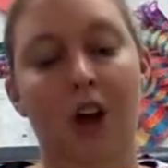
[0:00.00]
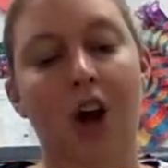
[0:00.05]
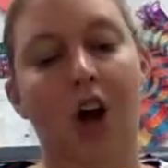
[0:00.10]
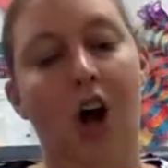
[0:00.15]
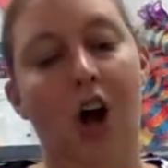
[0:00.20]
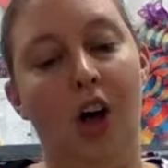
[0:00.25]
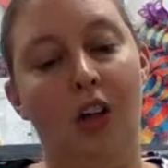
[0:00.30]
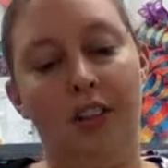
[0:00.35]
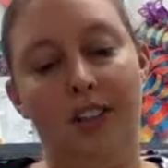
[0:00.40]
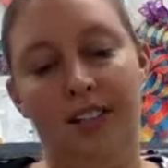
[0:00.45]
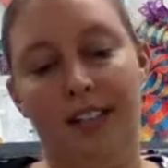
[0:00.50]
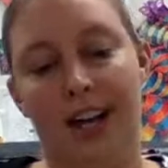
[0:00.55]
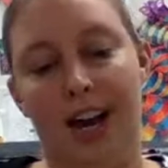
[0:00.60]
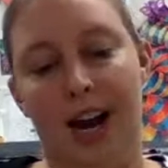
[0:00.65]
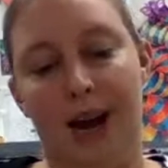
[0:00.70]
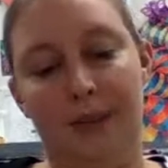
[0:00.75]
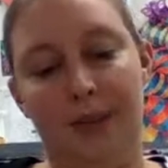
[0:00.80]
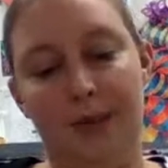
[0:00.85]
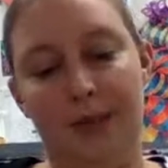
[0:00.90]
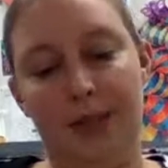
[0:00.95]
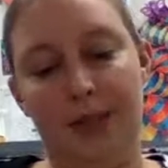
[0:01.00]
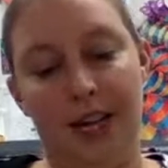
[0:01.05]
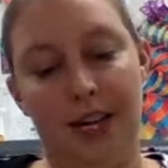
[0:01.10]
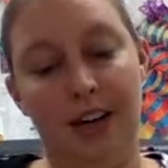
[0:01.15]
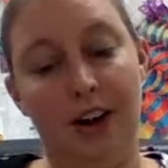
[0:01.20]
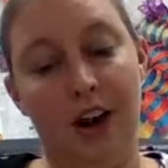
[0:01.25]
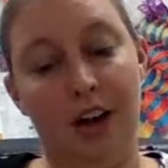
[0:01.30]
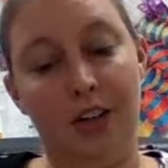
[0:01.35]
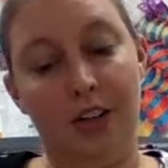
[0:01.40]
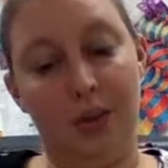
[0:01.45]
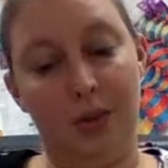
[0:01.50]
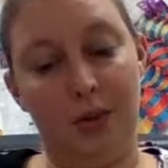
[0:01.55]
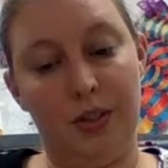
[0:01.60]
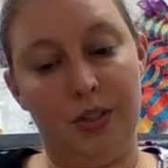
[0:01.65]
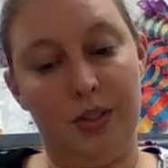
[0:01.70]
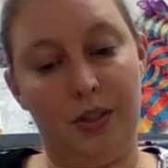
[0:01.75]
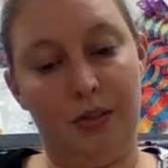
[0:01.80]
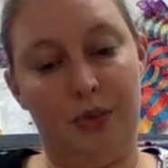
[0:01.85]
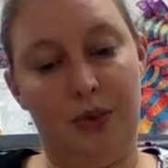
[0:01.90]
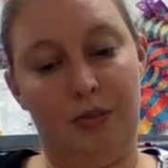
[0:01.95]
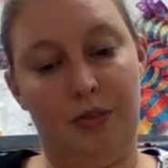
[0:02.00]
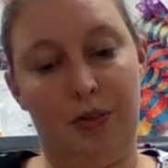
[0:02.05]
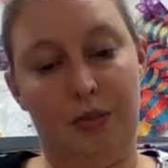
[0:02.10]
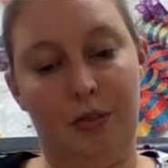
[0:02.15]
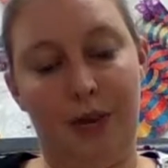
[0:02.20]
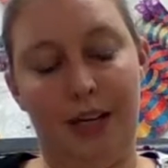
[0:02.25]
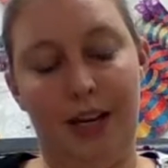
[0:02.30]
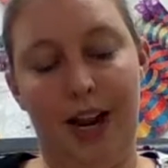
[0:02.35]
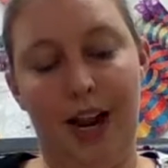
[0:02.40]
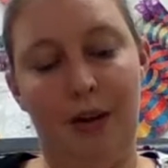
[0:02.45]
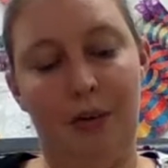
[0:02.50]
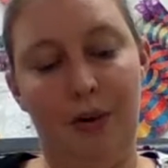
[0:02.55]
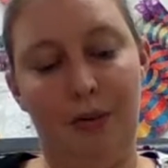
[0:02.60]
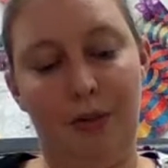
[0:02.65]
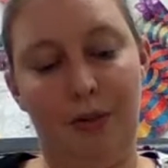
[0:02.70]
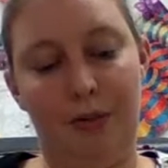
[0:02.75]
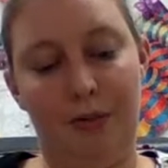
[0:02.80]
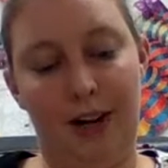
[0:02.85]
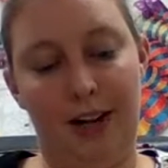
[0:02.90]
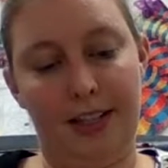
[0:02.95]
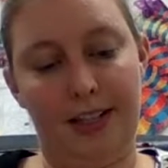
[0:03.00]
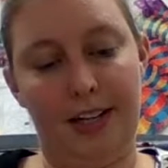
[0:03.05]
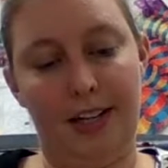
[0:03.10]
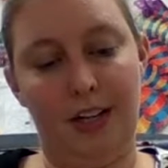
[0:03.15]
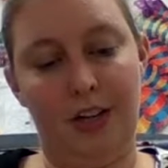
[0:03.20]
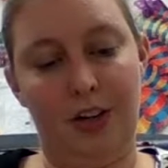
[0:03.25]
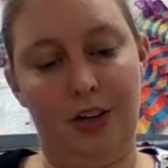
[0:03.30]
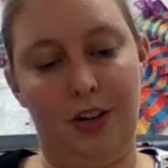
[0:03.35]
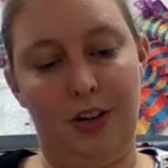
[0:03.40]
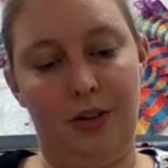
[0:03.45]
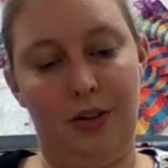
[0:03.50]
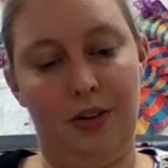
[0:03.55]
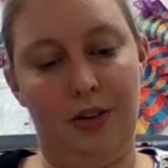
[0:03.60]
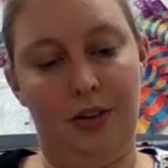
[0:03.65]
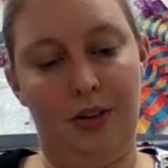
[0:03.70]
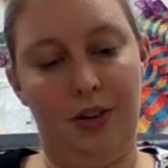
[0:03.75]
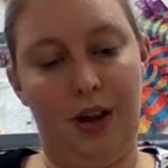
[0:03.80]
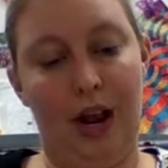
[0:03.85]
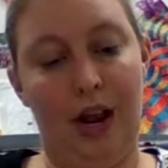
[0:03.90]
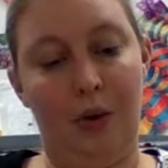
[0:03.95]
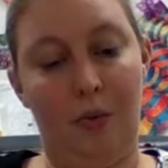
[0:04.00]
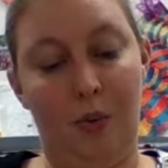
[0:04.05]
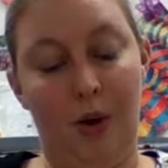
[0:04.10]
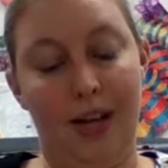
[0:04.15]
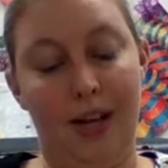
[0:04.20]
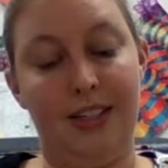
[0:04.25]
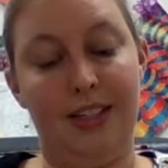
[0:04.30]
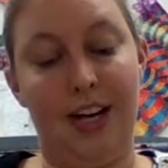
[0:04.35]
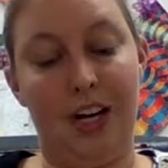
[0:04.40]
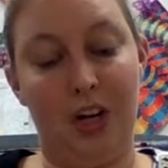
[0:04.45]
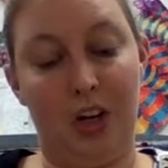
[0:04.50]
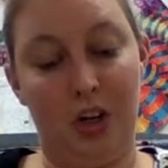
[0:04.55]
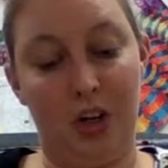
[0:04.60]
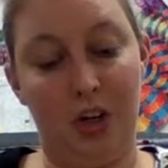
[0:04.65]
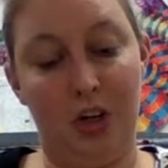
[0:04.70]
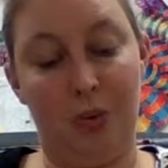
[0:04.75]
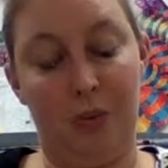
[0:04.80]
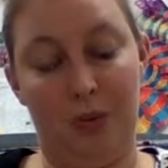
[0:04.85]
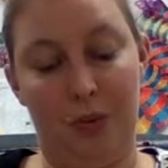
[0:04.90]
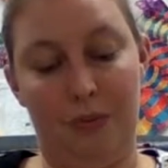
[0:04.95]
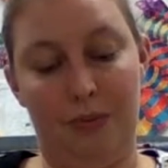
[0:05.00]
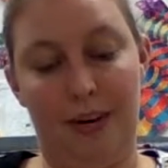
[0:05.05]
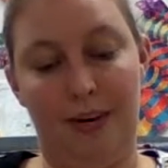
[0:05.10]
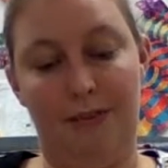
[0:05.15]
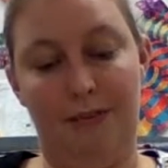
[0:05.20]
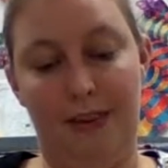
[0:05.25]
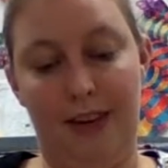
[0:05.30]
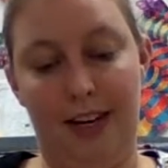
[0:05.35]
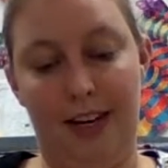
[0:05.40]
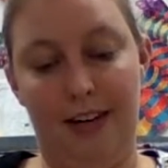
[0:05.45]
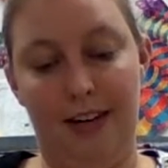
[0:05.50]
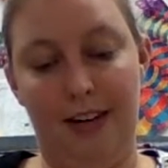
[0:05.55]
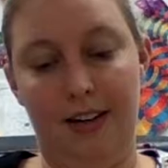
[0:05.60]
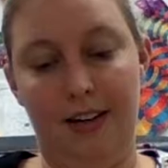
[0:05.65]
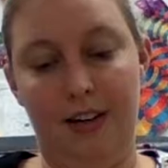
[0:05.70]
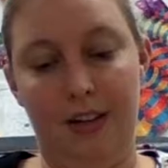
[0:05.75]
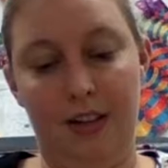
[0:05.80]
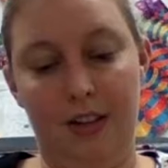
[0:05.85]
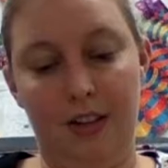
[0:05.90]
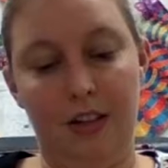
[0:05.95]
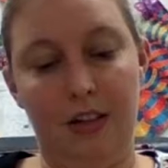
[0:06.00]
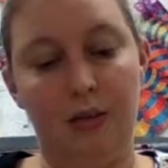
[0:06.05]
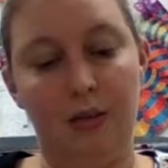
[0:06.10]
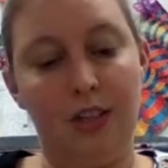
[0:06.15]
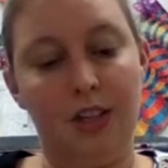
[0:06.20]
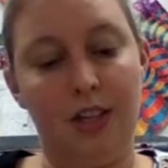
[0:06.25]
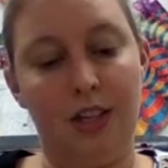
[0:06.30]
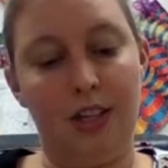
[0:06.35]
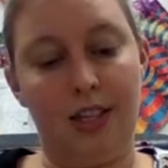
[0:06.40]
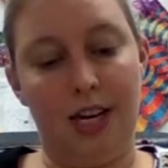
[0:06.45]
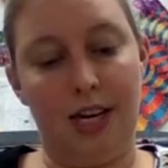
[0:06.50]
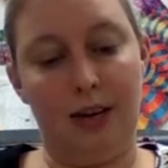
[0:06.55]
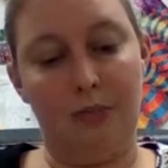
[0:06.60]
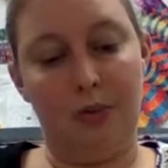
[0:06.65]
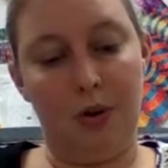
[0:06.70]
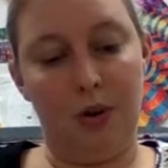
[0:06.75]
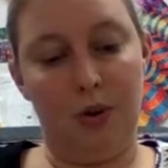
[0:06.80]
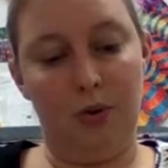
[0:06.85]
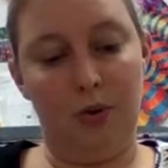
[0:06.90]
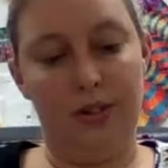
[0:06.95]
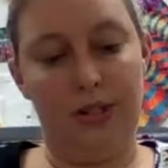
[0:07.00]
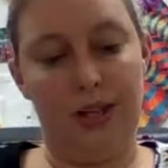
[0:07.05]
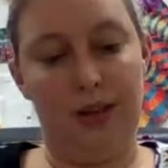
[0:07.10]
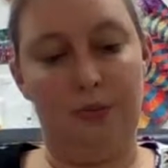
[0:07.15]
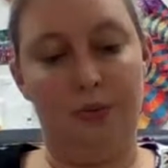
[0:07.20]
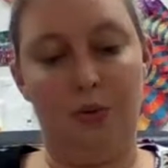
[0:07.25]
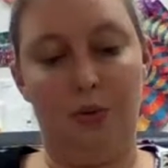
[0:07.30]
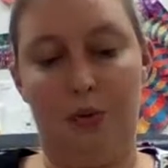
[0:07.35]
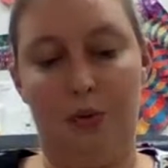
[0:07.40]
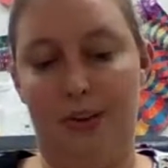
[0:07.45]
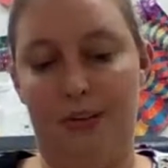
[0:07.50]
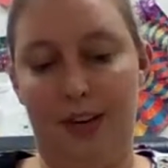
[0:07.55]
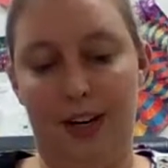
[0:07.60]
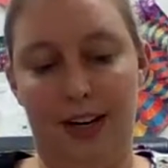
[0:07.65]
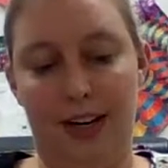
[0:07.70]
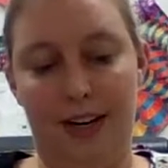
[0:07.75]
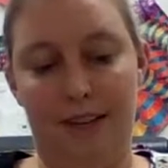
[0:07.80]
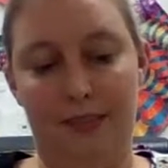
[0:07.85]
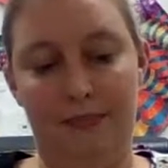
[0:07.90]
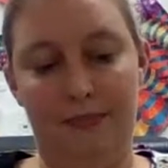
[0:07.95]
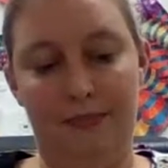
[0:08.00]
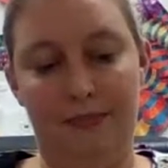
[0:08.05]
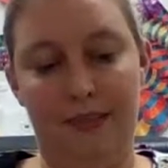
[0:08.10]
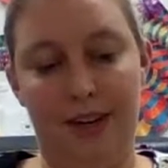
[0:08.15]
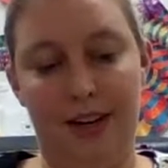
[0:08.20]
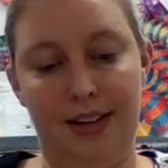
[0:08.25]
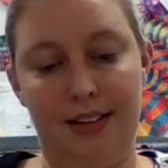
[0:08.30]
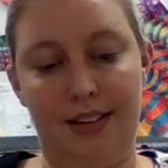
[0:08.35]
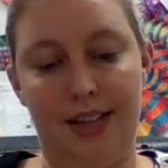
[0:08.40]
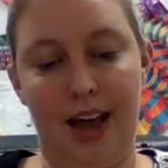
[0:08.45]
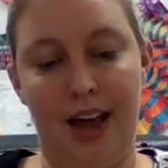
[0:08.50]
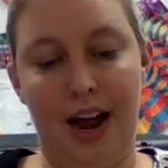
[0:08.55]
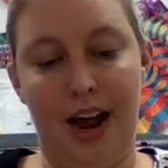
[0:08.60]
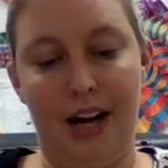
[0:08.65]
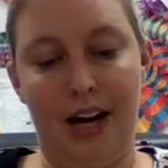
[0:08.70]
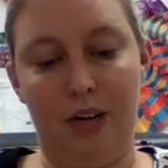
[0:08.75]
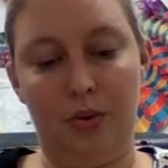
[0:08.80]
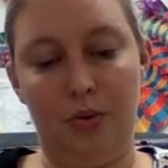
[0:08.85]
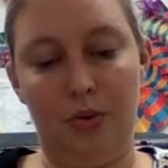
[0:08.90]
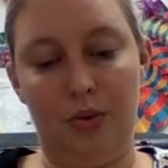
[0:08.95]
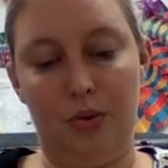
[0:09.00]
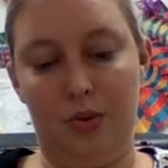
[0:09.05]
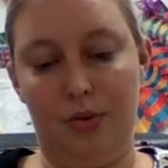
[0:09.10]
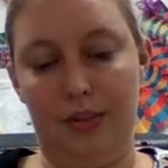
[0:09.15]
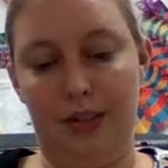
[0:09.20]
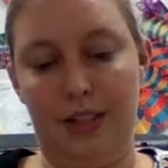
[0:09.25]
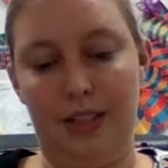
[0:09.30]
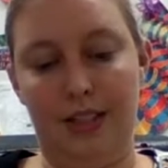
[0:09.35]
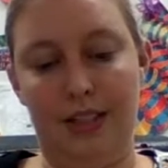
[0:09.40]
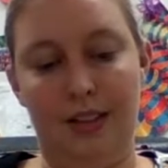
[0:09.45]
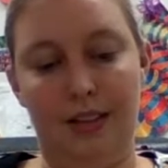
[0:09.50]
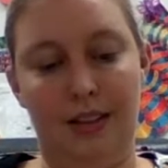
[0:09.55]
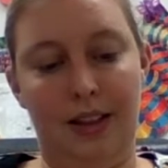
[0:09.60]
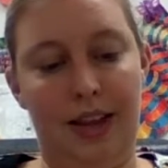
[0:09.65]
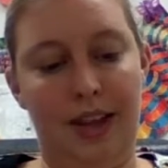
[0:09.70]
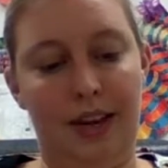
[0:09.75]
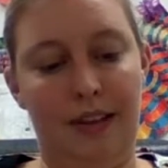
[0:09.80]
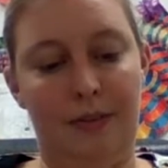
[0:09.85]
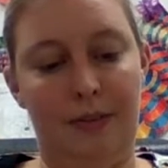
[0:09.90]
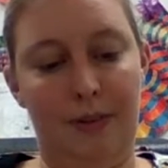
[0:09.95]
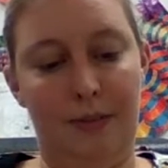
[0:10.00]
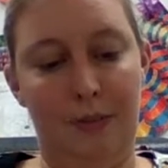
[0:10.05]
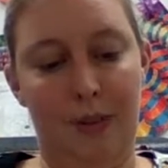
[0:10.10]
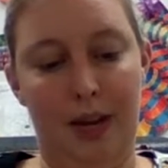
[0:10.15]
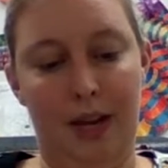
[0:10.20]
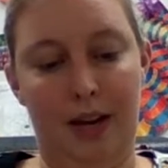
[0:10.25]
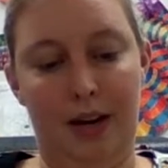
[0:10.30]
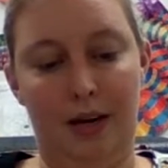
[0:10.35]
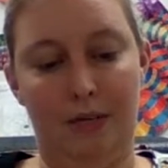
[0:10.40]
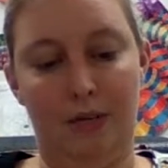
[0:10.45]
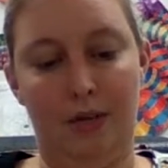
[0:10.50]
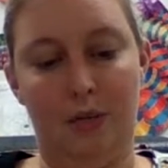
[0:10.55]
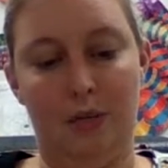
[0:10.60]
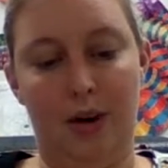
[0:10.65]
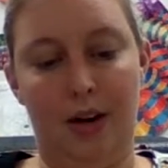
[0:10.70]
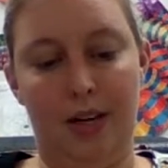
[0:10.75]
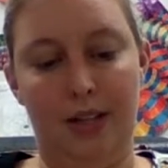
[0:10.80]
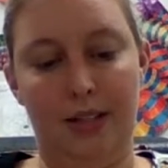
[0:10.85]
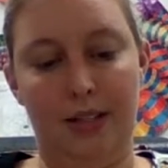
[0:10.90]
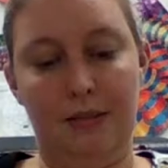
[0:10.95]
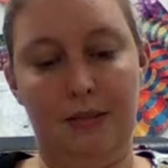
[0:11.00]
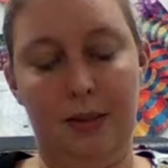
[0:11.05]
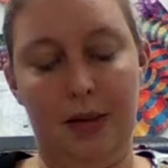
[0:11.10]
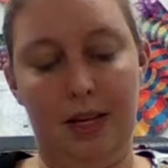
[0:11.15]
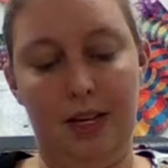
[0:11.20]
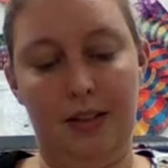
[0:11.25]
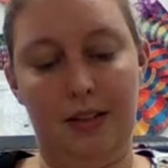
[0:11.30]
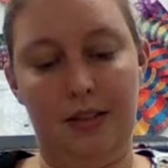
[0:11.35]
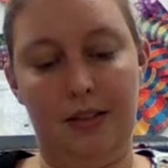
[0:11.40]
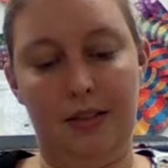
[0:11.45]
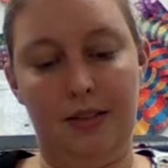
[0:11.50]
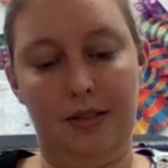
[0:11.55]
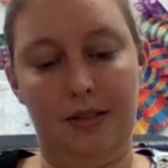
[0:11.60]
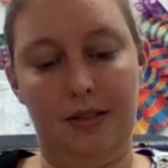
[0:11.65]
All this time I was getting on towards the river, but however fast I went, I couldn't warm my feet, to which the damp cold seemed riveted, as the iron was riveted to the leg of the man I was running to meet.